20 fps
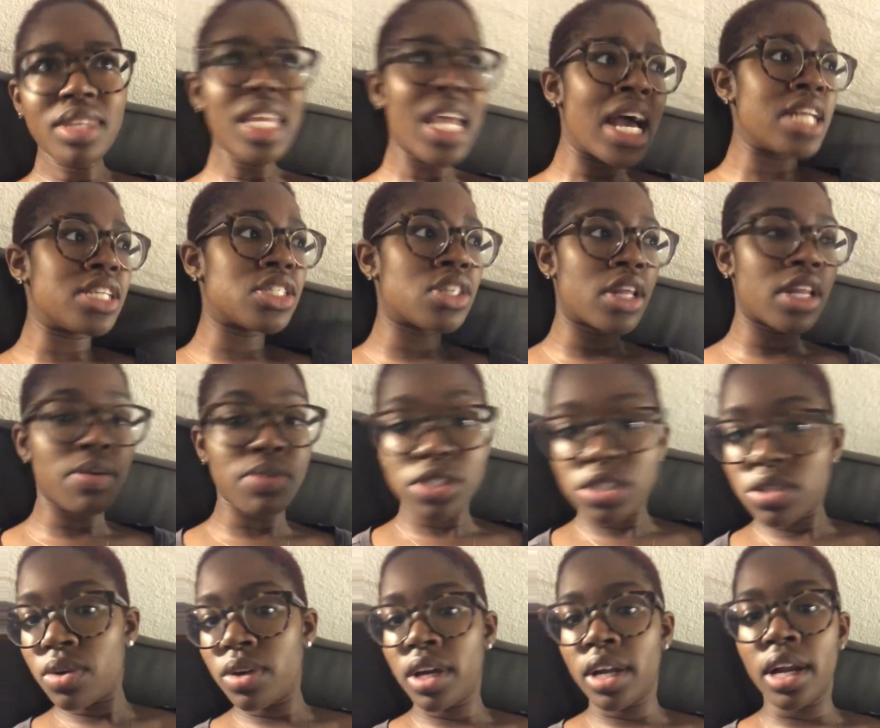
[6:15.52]
I just thought that was
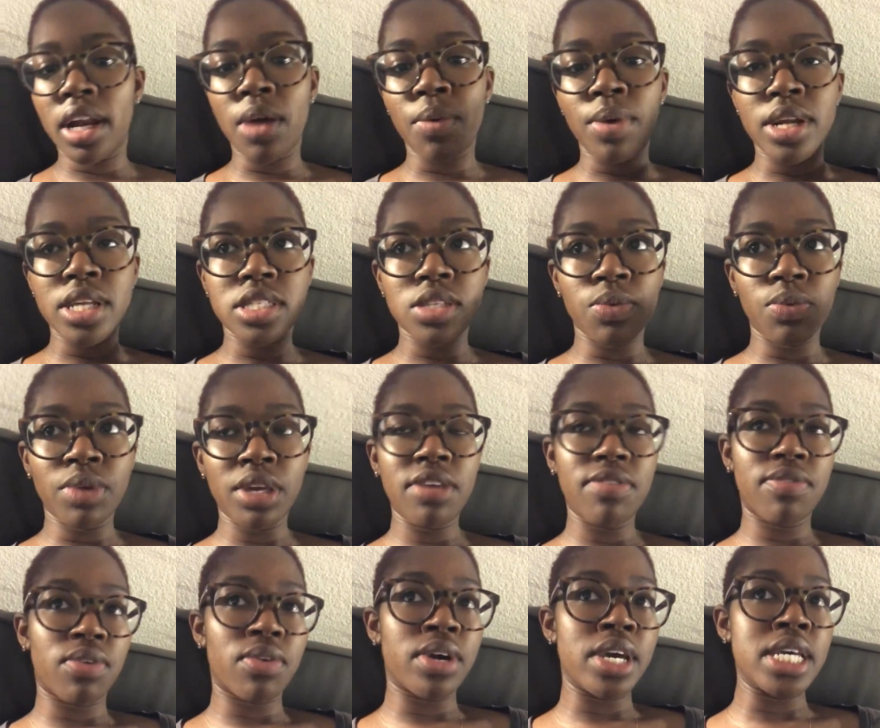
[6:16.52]
so good, and I wanted to
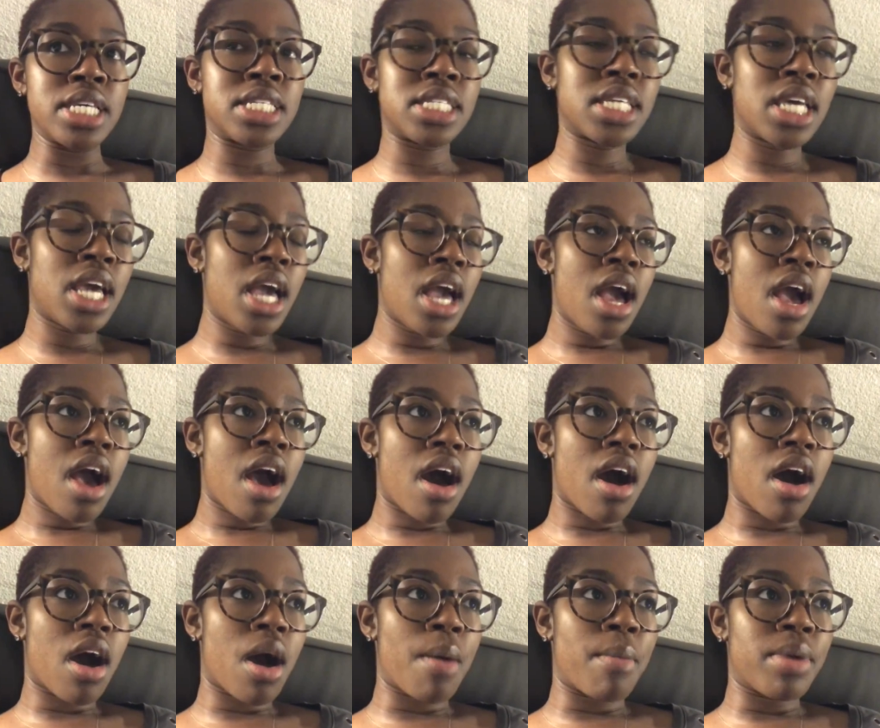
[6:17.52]
revoice
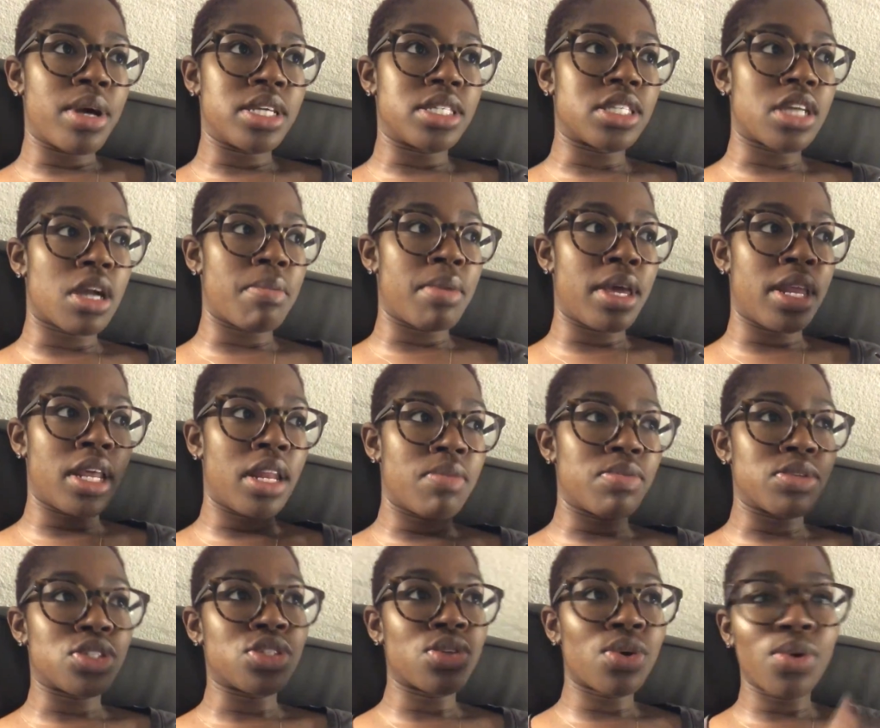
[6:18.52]
a sermon, and it
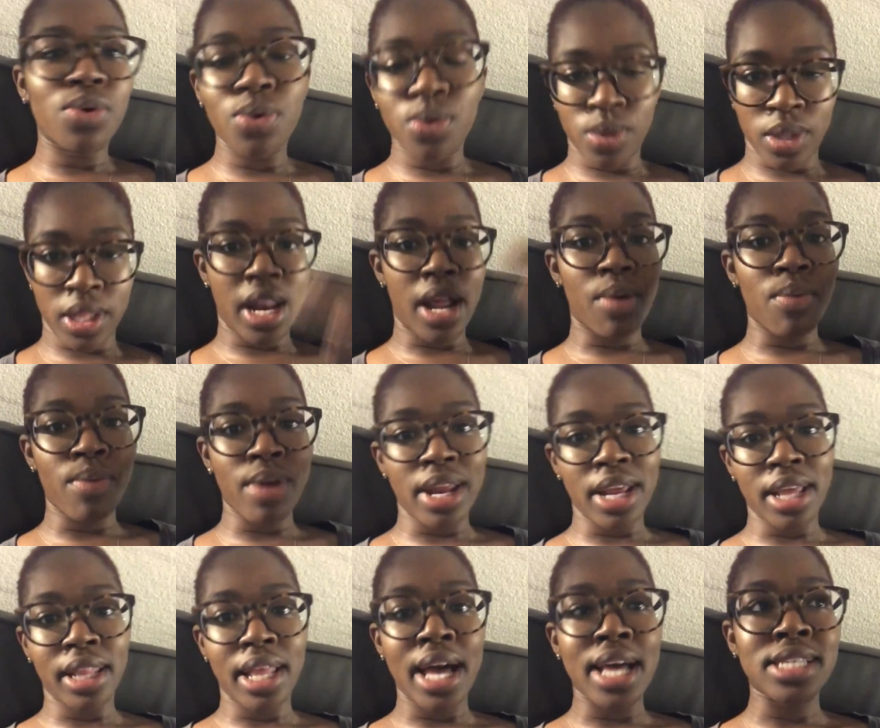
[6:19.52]
was so cool that I read
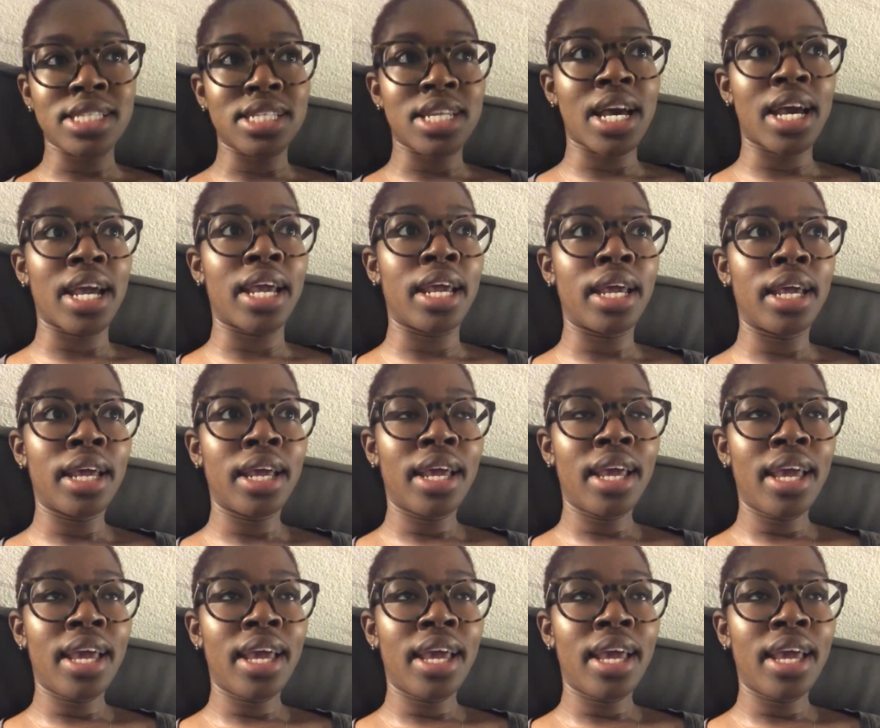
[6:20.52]
it last night,